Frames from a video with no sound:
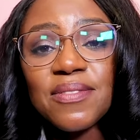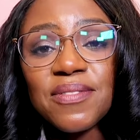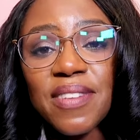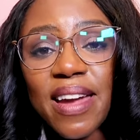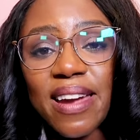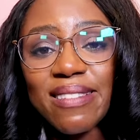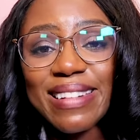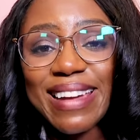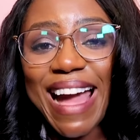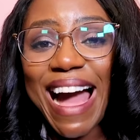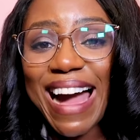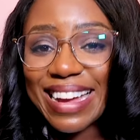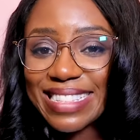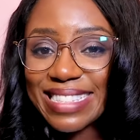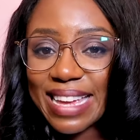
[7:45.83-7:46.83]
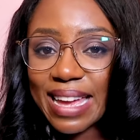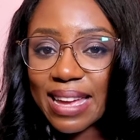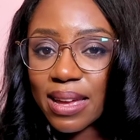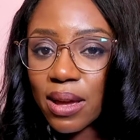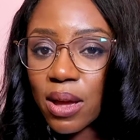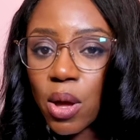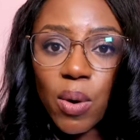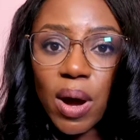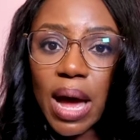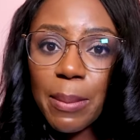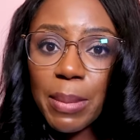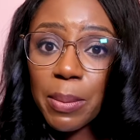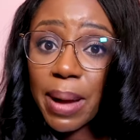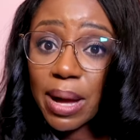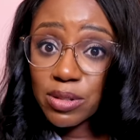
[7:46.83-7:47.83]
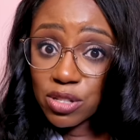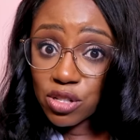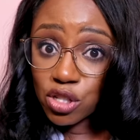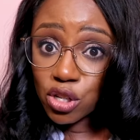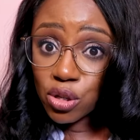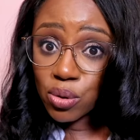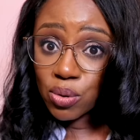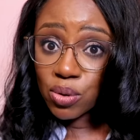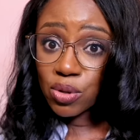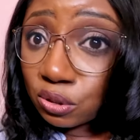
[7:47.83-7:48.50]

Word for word: very high tech, what I'm about to do.